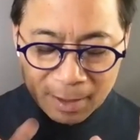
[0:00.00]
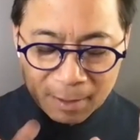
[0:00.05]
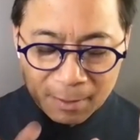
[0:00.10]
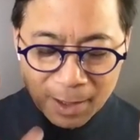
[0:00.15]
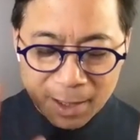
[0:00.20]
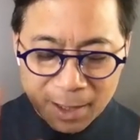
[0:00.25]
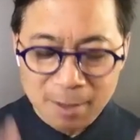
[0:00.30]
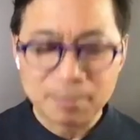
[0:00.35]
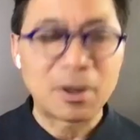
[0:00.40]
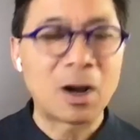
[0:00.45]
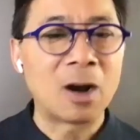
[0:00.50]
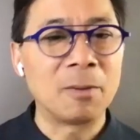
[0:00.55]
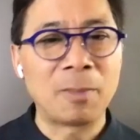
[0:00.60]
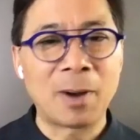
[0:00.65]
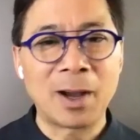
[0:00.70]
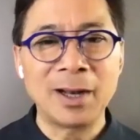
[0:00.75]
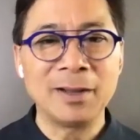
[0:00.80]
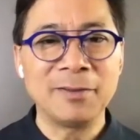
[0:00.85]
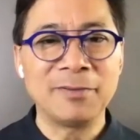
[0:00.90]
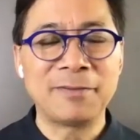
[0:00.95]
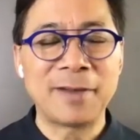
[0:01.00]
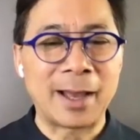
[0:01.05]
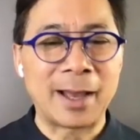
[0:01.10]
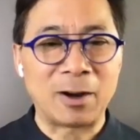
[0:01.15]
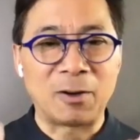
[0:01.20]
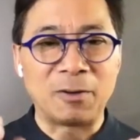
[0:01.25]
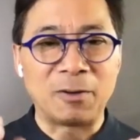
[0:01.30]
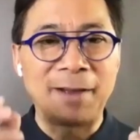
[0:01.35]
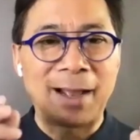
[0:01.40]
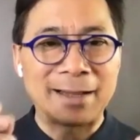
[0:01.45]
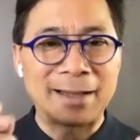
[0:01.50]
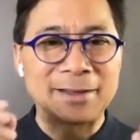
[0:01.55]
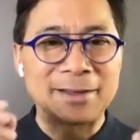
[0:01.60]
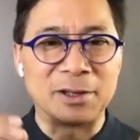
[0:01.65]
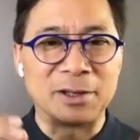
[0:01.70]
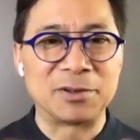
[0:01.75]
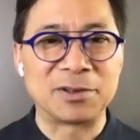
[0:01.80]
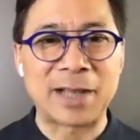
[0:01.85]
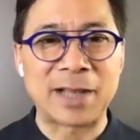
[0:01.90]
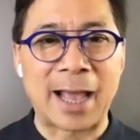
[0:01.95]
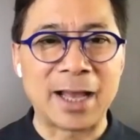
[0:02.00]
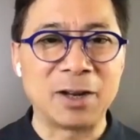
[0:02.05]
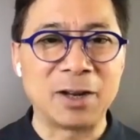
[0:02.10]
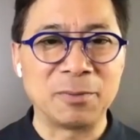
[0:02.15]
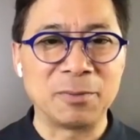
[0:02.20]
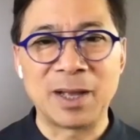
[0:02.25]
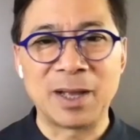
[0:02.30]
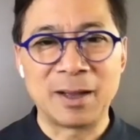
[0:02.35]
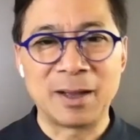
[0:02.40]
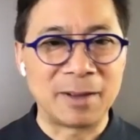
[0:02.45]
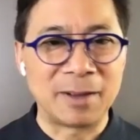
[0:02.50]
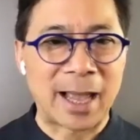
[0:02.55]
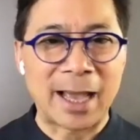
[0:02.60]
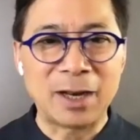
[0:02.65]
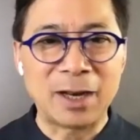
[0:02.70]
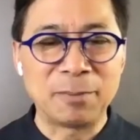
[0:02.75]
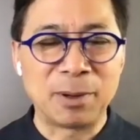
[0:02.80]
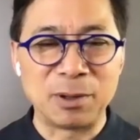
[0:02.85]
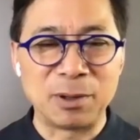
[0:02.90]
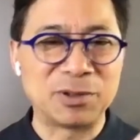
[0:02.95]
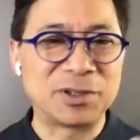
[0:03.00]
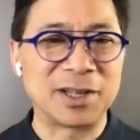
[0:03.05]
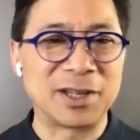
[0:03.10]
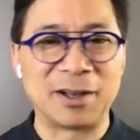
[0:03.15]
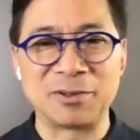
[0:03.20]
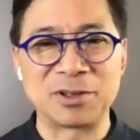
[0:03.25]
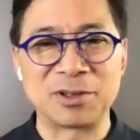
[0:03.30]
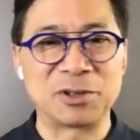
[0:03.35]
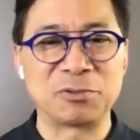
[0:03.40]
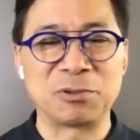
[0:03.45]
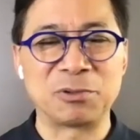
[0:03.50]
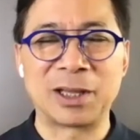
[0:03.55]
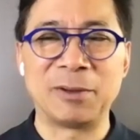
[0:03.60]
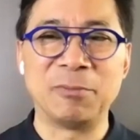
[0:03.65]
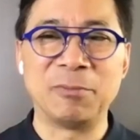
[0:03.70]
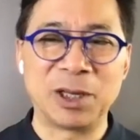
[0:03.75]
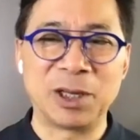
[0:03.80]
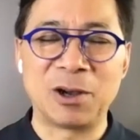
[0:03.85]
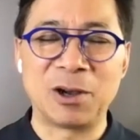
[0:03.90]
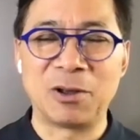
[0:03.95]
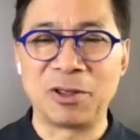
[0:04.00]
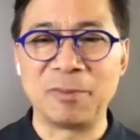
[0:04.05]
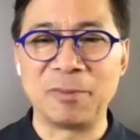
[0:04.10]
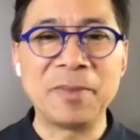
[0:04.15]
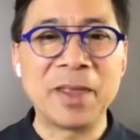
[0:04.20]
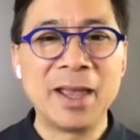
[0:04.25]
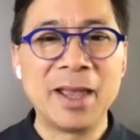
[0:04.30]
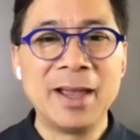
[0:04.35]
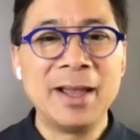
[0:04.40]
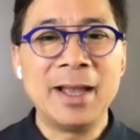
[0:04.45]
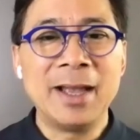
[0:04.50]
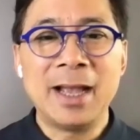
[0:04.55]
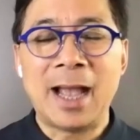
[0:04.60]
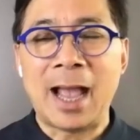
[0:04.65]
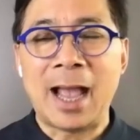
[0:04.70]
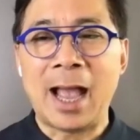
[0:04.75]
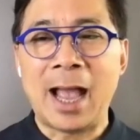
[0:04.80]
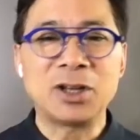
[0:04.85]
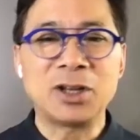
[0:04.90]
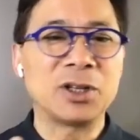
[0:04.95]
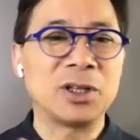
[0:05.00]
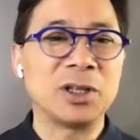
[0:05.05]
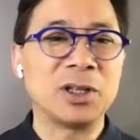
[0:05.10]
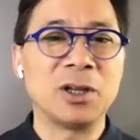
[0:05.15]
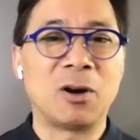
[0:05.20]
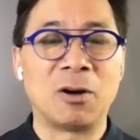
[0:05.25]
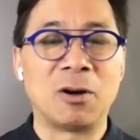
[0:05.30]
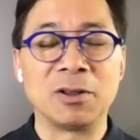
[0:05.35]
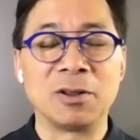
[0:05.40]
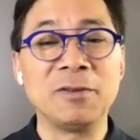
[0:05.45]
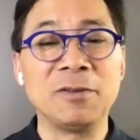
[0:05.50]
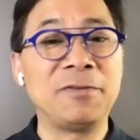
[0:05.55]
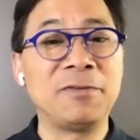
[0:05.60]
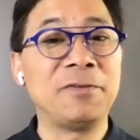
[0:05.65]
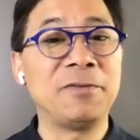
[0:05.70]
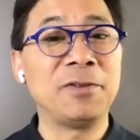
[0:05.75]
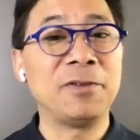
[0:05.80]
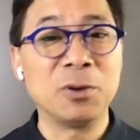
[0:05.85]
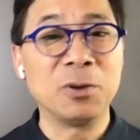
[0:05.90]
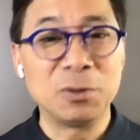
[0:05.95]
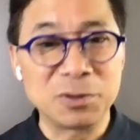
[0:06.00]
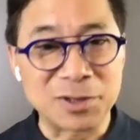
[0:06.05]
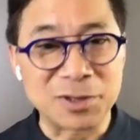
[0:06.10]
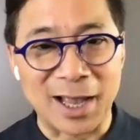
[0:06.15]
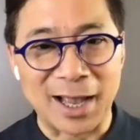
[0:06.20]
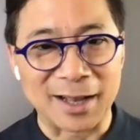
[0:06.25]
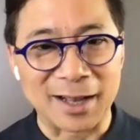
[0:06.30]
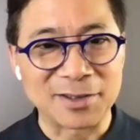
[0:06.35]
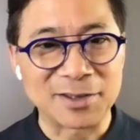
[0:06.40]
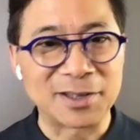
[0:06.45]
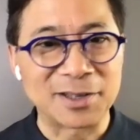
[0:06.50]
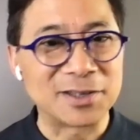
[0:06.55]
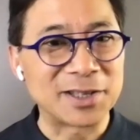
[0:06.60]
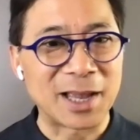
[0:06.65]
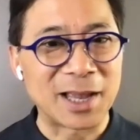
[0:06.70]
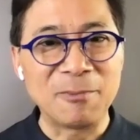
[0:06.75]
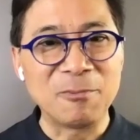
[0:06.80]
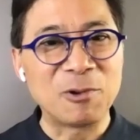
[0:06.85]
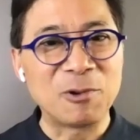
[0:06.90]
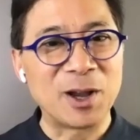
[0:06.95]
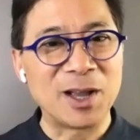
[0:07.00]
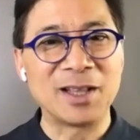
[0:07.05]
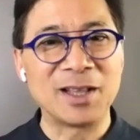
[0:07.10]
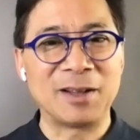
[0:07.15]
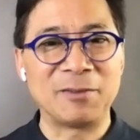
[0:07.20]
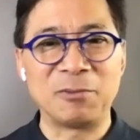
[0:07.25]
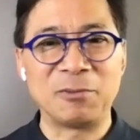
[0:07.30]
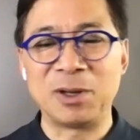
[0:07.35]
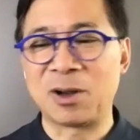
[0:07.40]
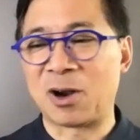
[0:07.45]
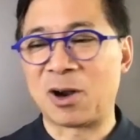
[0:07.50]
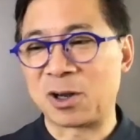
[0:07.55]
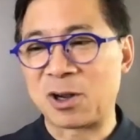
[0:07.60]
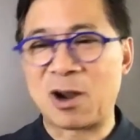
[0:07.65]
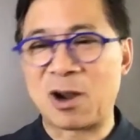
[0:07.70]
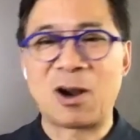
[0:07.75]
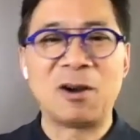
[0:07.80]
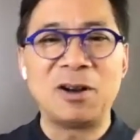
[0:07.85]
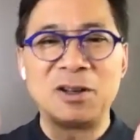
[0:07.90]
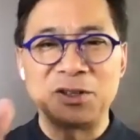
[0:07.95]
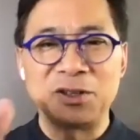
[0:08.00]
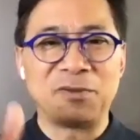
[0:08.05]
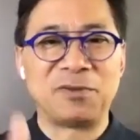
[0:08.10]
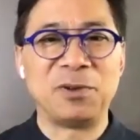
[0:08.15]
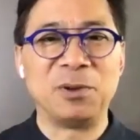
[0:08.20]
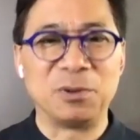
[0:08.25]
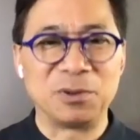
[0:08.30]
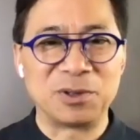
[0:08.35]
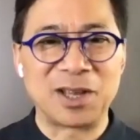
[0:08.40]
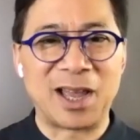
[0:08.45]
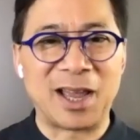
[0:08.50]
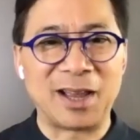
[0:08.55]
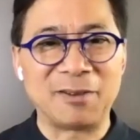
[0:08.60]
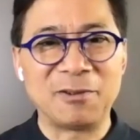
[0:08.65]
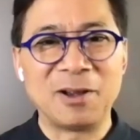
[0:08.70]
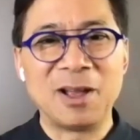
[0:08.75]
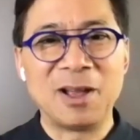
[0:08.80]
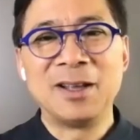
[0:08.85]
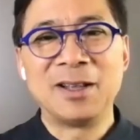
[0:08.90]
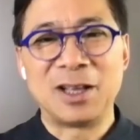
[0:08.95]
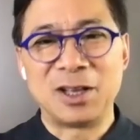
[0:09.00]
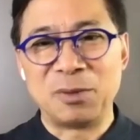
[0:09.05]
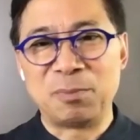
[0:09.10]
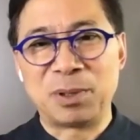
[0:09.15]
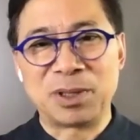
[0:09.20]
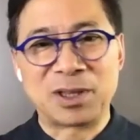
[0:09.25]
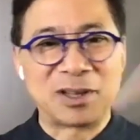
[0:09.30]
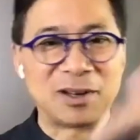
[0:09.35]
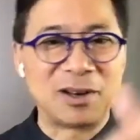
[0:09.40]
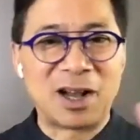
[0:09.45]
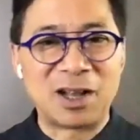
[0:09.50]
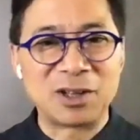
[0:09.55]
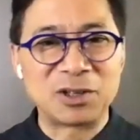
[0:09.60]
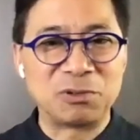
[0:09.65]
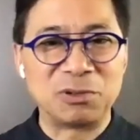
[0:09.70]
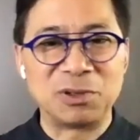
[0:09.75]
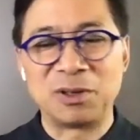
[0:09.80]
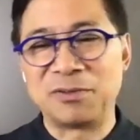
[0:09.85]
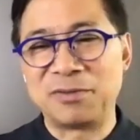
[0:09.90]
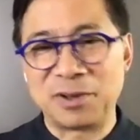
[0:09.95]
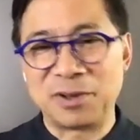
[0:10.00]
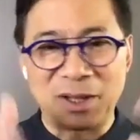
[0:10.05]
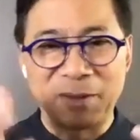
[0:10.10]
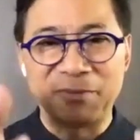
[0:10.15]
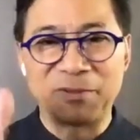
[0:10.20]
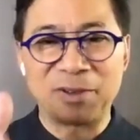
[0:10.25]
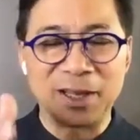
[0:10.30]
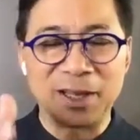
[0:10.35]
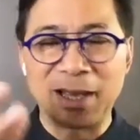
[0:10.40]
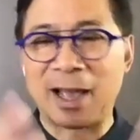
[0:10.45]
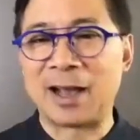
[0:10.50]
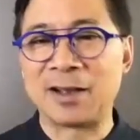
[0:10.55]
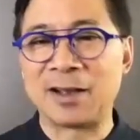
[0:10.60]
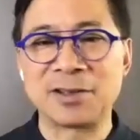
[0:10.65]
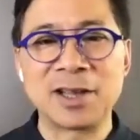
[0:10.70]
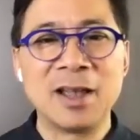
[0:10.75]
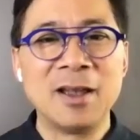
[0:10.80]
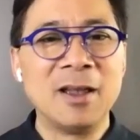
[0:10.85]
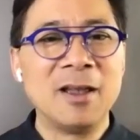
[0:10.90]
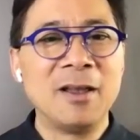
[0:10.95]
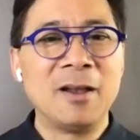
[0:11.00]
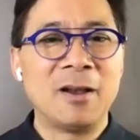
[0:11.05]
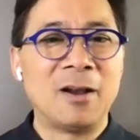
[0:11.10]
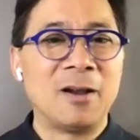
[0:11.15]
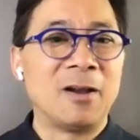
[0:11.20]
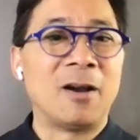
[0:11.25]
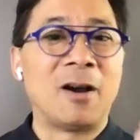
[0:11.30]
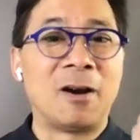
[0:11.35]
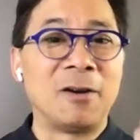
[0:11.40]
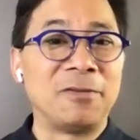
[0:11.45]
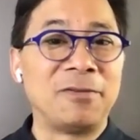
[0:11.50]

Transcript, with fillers: um, our body fat or fat cells, adip- uh, adipose cells is what they, we call them, actually are the fuel tanks. The same way that we our car has a fuel tank that you put the nozzle in to fill up for the gas, our